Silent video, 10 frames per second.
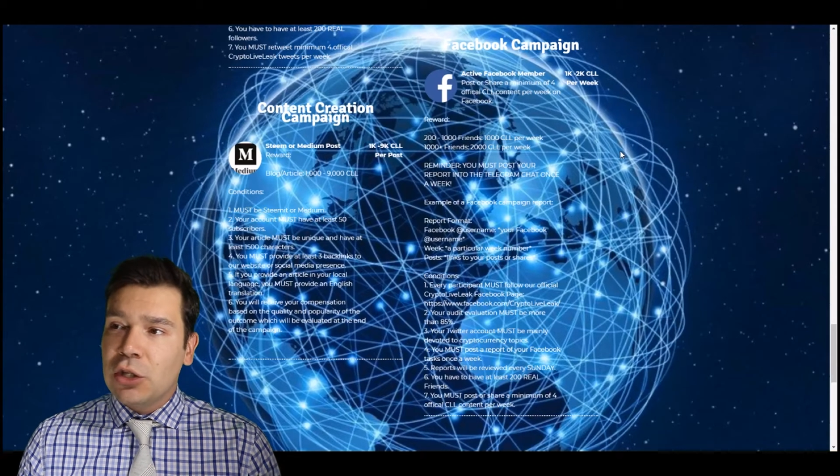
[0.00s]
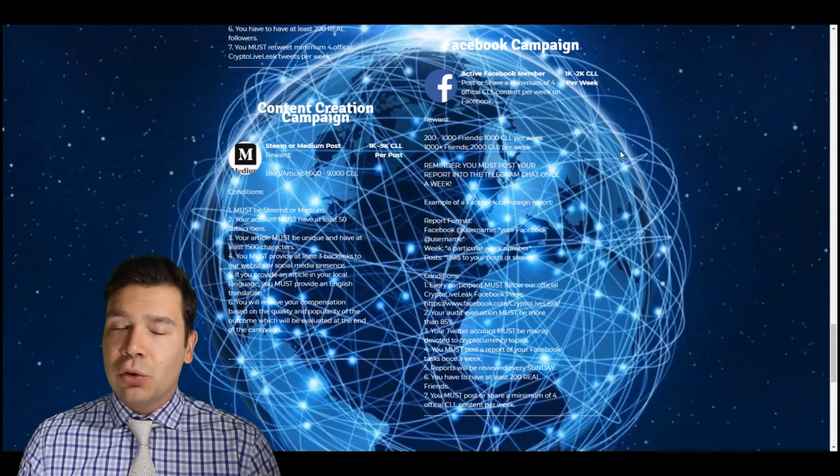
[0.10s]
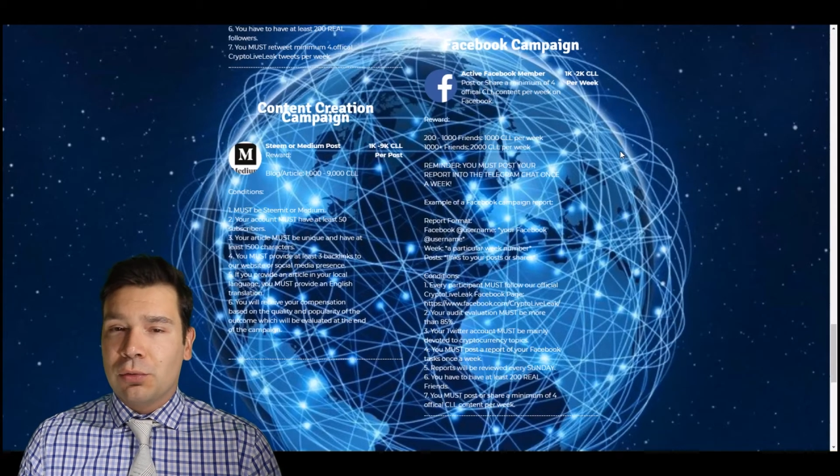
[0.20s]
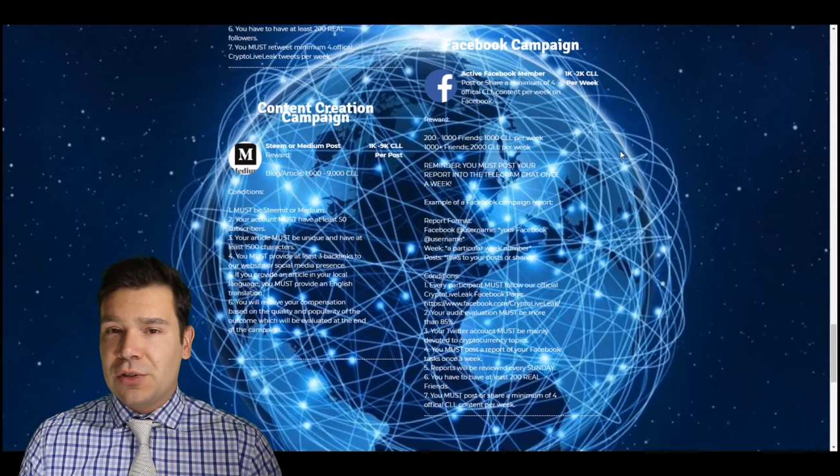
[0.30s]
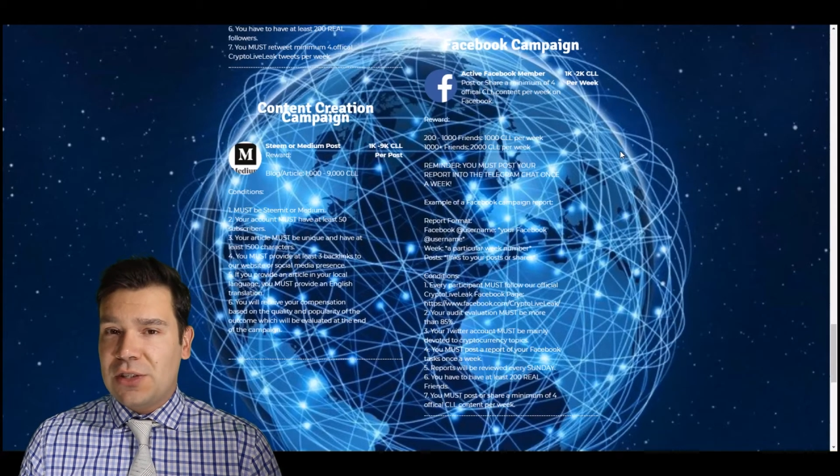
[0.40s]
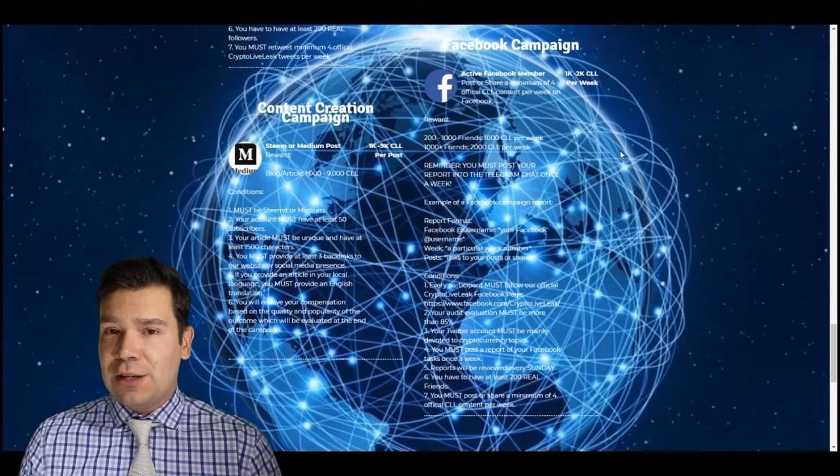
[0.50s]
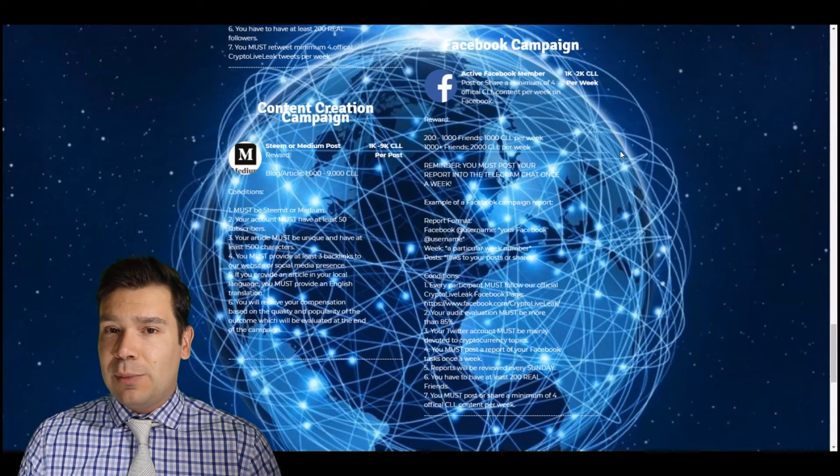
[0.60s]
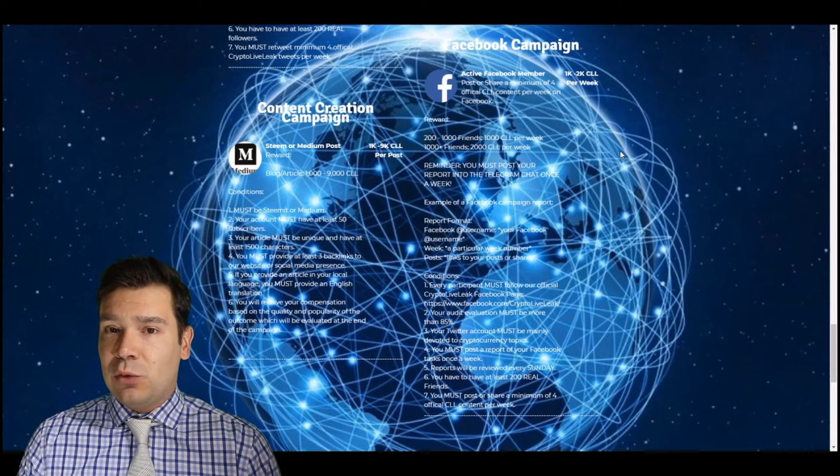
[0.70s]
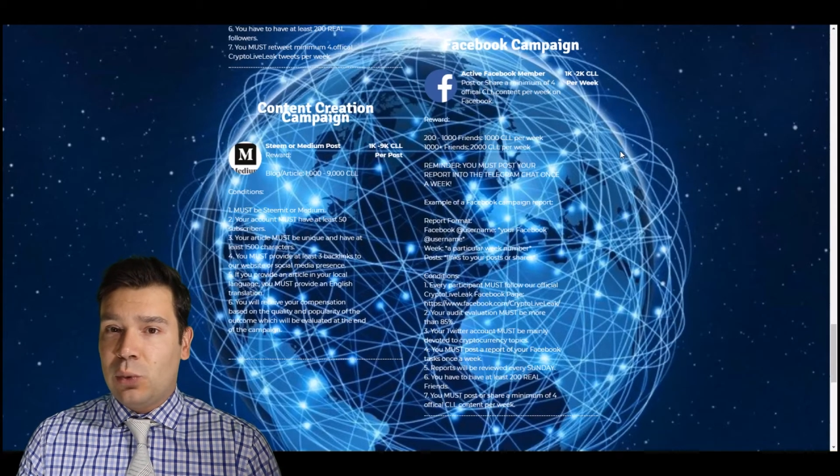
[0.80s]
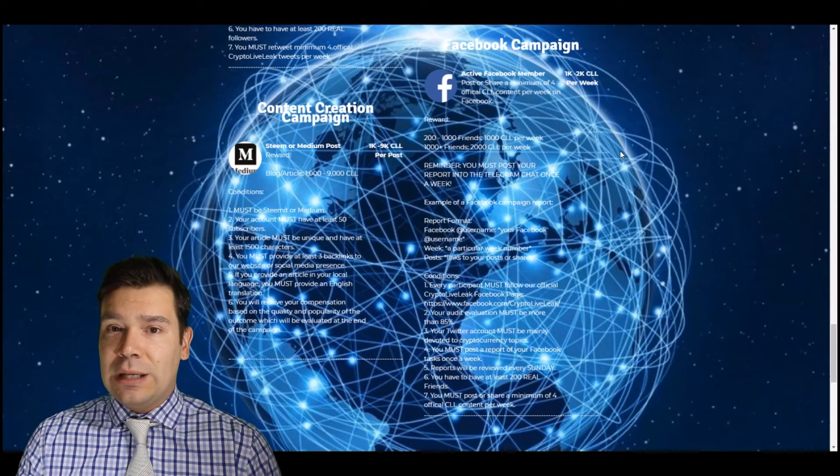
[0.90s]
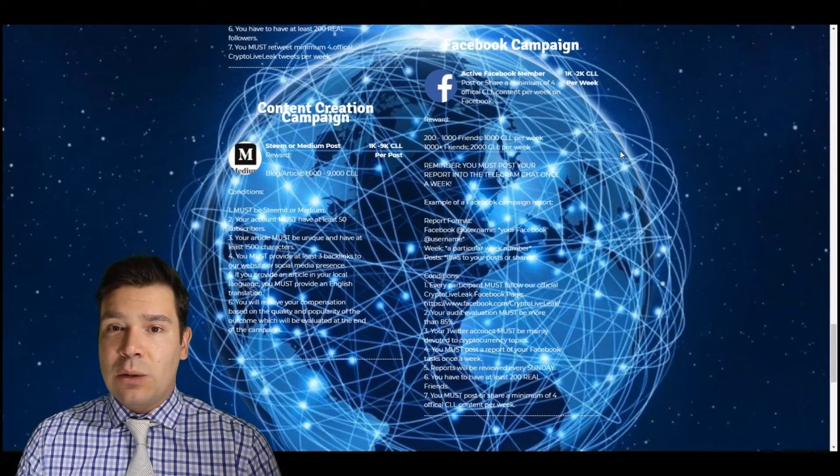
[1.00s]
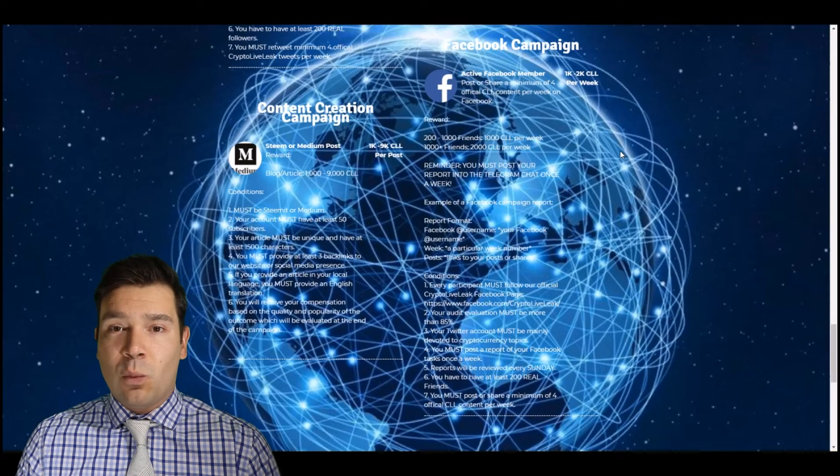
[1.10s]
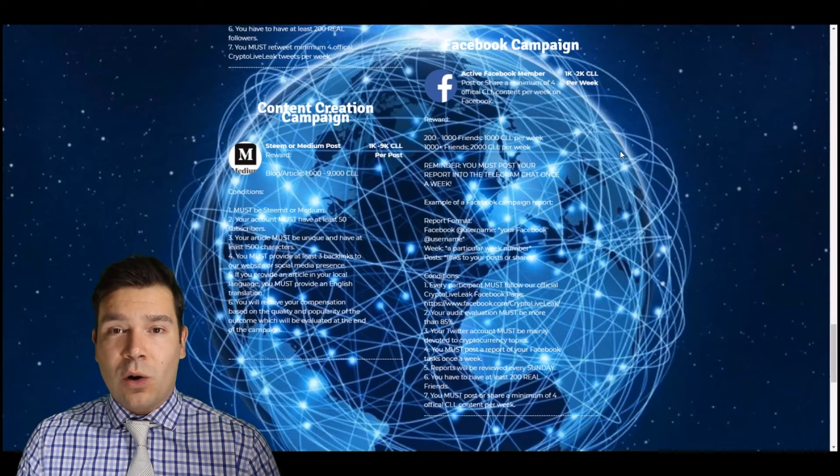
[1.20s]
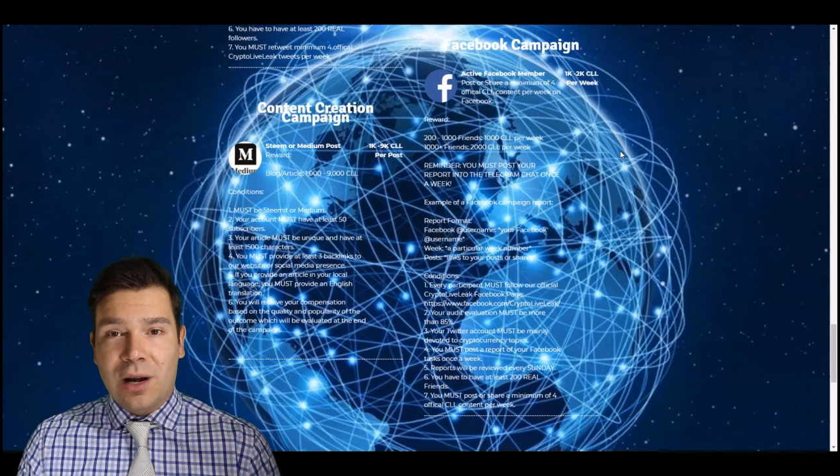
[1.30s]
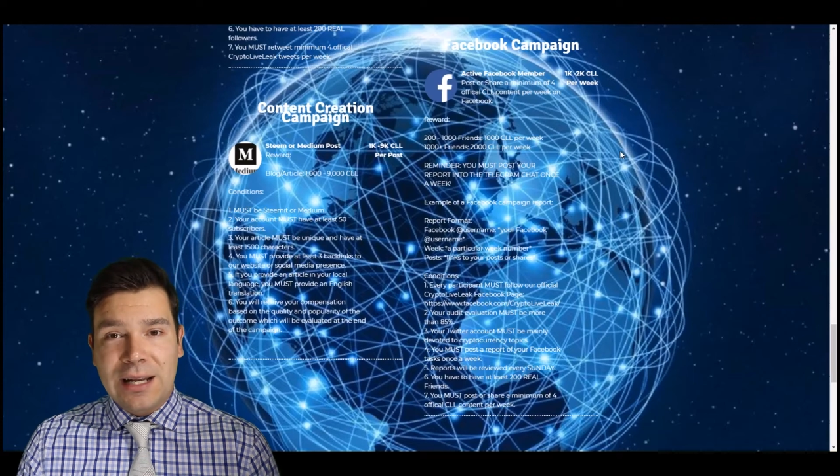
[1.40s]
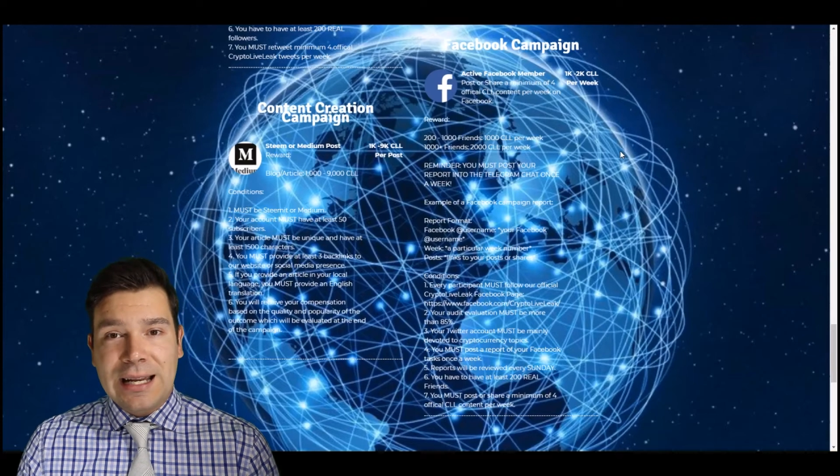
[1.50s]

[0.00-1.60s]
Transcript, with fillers: you'll receive between 1